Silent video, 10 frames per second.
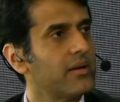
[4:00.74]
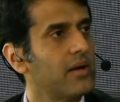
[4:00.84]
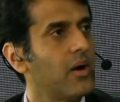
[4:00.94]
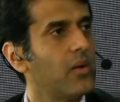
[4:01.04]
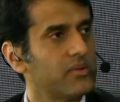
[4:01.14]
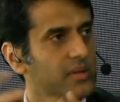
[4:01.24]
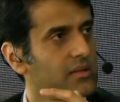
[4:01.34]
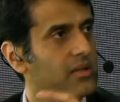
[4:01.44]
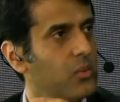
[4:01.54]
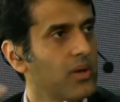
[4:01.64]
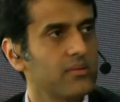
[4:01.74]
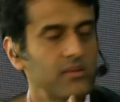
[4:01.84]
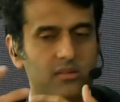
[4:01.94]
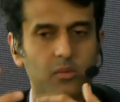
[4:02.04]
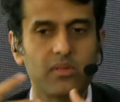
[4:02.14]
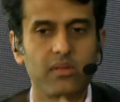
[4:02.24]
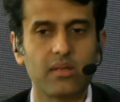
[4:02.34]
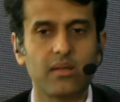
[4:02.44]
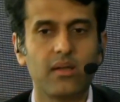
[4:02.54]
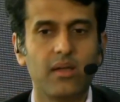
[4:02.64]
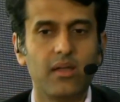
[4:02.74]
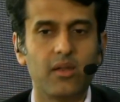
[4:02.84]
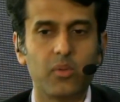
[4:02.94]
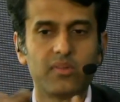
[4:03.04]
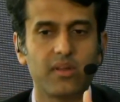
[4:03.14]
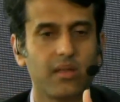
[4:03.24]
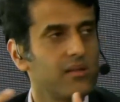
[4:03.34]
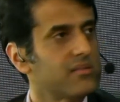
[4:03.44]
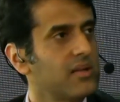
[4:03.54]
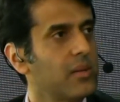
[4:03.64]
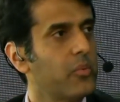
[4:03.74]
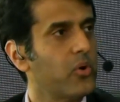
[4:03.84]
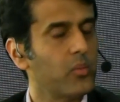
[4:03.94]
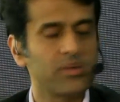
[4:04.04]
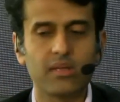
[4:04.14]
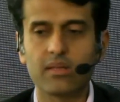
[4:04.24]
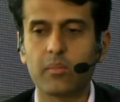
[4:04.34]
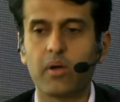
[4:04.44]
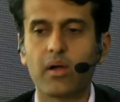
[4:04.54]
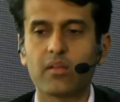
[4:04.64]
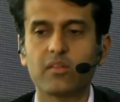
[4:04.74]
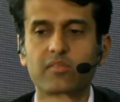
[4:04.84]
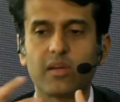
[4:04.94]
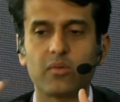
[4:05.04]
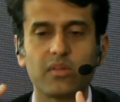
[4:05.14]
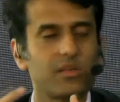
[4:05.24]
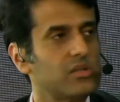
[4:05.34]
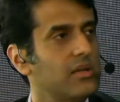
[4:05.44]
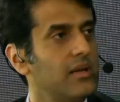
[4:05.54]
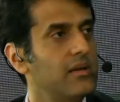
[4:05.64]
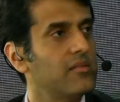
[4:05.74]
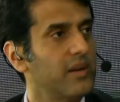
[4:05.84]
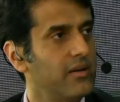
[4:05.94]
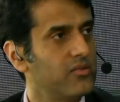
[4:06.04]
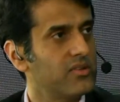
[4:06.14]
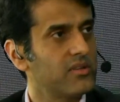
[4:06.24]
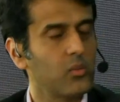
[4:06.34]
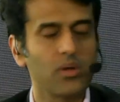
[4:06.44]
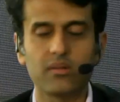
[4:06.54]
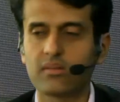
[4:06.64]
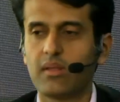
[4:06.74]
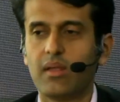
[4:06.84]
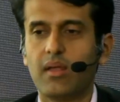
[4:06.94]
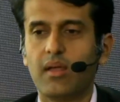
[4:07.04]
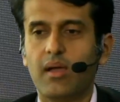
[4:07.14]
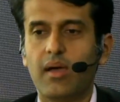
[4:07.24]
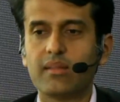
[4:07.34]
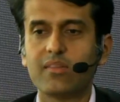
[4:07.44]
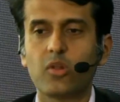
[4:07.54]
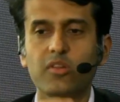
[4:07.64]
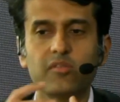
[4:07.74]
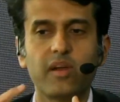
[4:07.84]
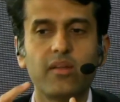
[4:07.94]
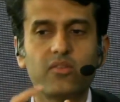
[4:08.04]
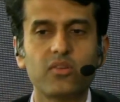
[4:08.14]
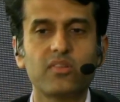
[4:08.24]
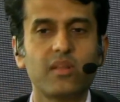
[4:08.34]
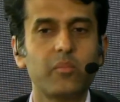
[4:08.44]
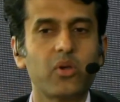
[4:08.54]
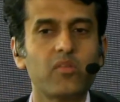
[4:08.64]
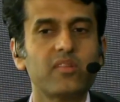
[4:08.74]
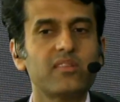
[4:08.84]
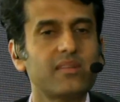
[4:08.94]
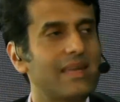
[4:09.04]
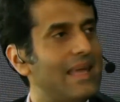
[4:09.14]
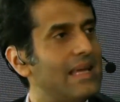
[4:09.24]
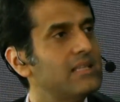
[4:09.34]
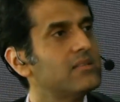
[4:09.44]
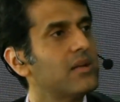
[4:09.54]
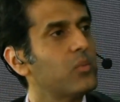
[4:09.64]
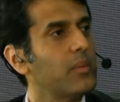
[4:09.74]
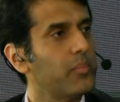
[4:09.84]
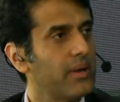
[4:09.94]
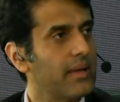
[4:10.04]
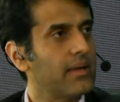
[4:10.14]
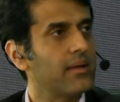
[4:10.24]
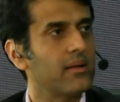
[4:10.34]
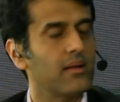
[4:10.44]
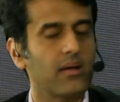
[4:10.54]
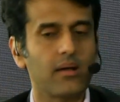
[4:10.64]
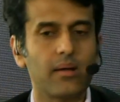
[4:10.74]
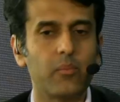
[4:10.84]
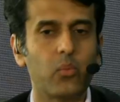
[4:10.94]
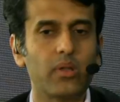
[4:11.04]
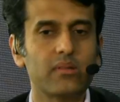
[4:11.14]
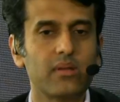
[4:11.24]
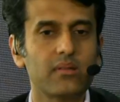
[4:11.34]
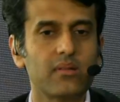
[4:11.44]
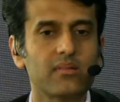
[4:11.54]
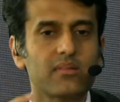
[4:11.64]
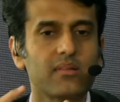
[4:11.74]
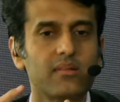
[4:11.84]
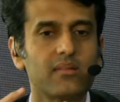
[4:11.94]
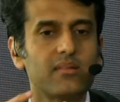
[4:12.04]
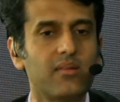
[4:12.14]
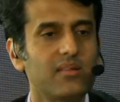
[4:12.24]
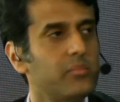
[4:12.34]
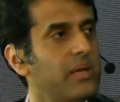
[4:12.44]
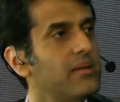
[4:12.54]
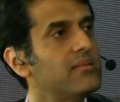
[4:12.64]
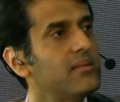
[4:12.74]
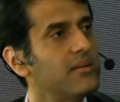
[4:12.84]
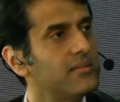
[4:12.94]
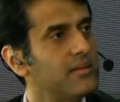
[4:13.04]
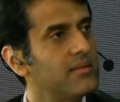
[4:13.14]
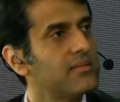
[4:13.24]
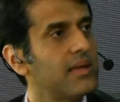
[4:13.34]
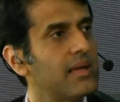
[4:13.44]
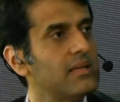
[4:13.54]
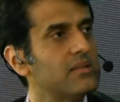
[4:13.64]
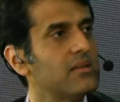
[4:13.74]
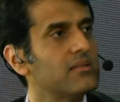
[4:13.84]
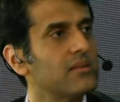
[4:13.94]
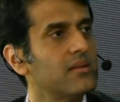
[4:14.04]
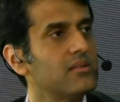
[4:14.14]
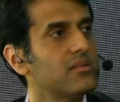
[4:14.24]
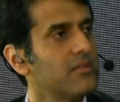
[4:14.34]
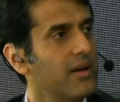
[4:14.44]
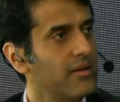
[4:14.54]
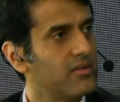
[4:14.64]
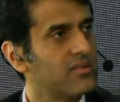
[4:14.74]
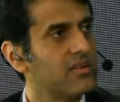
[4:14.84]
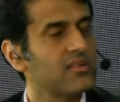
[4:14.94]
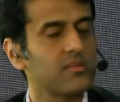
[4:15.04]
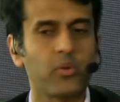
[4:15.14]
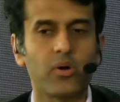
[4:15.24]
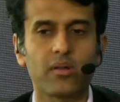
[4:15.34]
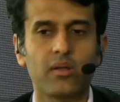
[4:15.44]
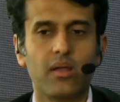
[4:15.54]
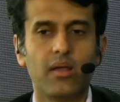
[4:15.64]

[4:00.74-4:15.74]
right now outside the US, and so we think, you know, we're sitting here in Singapore, we think the markets of Southeast Asia and India are very interesting ones. I think it's also very interesting because the stage that we're playing in, um, we think this the Series B, Series C stage is is just a really interesting spot.